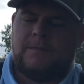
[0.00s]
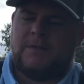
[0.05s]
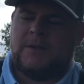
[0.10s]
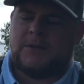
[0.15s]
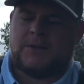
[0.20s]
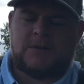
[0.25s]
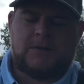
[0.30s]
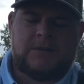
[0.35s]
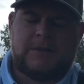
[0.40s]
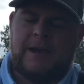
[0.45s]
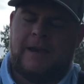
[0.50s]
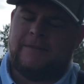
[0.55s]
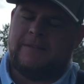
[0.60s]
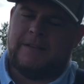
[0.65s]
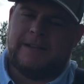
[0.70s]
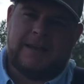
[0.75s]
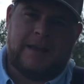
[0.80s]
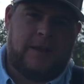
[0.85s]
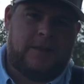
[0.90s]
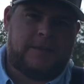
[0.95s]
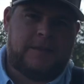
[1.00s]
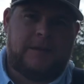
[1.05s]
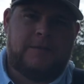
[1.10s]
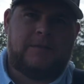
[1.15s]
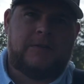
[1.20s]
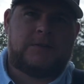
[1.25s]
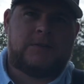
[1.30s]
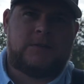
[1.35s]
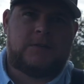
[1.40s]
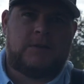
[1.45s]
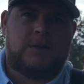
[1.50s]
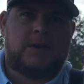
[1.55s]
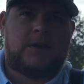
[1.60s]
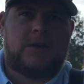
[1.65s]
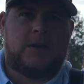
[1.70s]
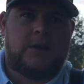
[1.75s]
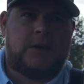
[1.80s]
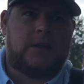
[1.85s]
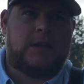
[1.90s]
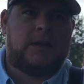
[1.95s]
Fish are definitely healthy. Fish are
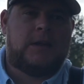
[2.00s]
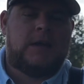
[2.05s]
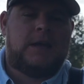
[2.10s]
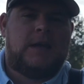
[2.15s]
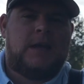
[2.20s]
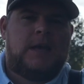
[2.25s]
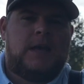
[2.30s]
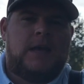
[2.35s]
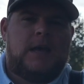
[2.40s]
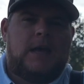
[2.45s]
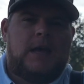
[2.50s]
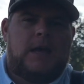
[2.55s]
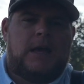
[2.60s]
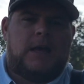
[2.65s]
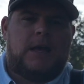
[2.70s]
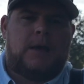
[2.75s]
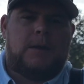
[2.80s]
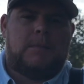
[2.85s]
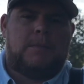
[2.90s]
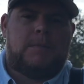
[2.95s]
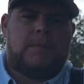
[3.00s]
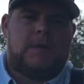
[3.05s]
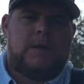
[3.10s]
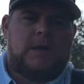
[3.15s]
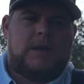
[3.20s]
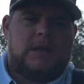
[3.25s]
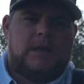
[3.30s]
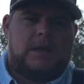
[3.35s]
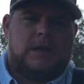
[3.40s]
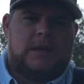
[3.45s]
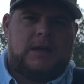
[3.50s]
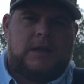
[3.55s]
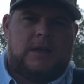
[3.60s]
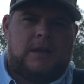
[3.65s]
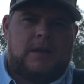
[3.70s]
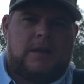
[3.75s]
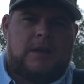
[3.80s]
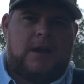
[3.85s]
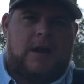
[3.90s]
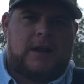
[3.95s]
looking good.
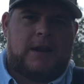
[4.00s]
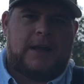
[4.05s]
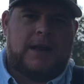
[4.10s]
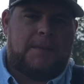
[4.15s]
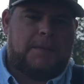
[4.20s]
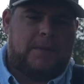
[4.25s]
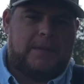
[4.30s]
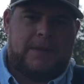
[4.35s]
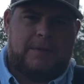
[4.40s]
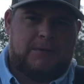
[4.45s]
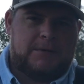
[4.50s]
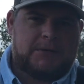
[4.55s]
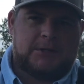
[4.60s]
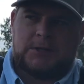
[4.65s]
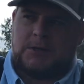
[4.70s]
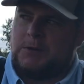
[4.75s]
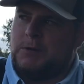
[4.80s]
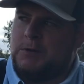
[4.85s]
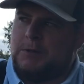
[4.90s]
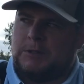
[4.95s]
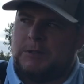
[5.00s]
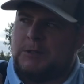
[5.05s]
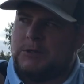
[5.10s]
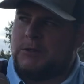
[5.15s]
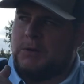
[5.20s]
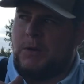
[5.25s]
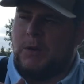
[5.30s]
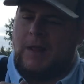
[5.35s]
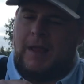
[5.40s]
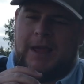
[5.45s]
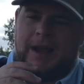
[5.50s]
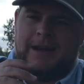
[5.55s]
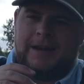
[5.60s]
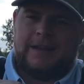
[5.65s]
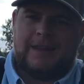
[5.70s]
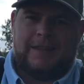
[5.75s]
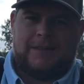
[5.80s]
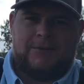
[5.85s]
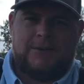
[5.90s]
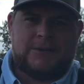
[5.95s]
Caught a couple that were just cruising the
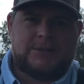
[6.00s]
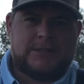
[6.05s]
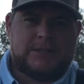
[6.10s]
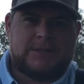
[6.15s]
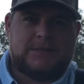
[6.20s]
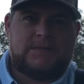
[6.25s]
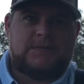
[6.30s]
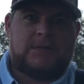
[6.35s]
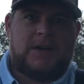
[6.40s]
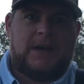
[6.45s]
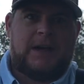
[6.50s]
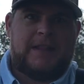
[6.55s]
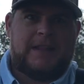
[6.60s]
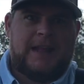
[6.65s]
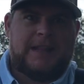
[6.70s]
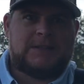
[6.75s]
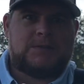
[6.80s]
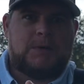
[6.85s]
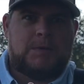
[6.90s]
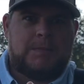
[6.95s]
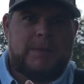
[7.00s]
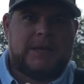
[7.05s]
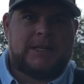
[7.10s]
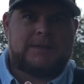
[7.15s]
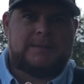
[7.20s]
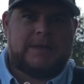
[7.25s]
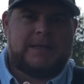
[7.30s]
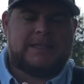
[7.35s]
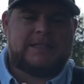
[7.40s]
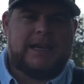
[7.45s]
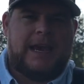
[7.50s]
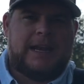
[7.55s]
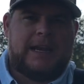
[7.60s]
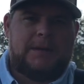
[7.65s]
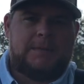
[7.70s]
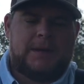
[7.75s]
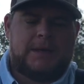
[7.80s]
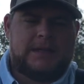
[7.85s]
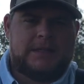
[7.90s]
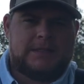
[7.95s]
shoreline, which is fun. That's what makes me
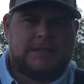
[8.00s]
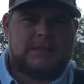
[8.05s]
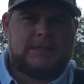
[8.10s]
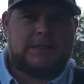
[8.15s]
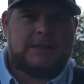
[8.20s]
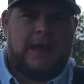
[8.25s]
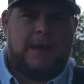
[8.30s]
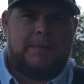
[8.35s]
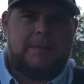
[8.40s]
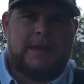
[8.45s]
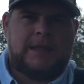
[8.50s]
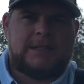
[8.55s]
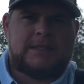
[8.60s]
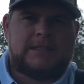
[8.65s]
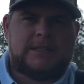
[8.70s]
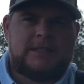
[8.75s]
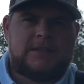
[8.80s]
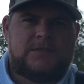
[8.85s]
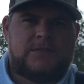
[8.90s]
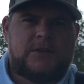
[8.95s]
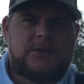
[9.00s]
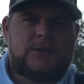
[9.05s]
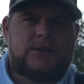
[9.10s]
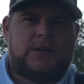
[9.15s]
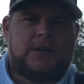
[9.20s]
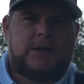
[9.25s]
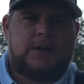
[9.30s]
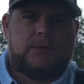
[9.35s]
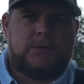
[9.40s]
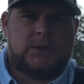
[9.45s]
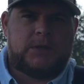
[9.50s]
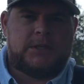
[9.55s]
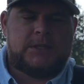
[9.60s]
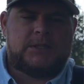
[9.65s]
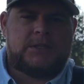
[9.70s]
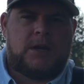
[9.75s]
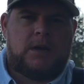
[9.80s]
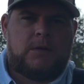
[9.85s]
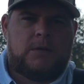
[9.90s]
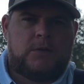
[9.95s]
excited, because that means these fish are going to really
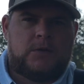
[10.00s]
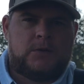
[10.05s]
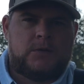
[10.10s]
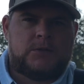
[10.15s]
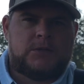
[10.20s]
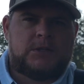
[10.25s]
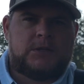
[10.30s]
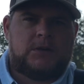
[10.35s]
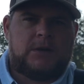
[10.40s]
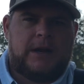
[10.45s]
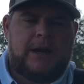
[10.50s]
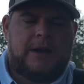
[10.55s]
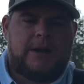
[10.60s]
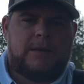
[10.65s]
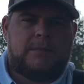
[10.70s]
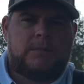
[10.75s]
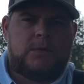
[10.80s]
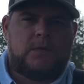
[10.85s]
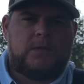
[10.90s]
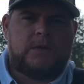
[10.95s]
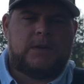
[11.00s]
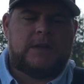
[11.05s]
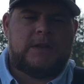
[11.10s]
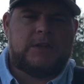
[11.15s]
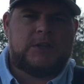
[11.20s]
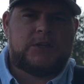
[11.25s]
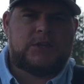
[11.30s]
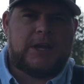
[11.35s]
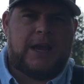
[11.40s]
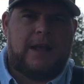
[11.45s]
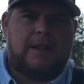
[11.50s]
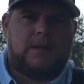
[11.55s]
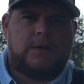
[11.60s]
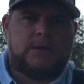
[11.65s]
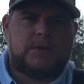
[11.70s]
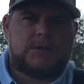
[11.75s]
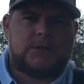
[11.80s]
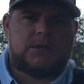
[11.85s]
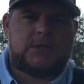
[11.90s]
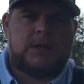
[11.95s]
start cruising around and moving in the
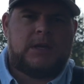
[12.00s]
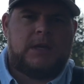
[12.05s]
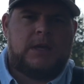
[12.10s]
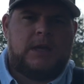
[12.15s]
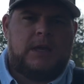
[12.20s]
shallows.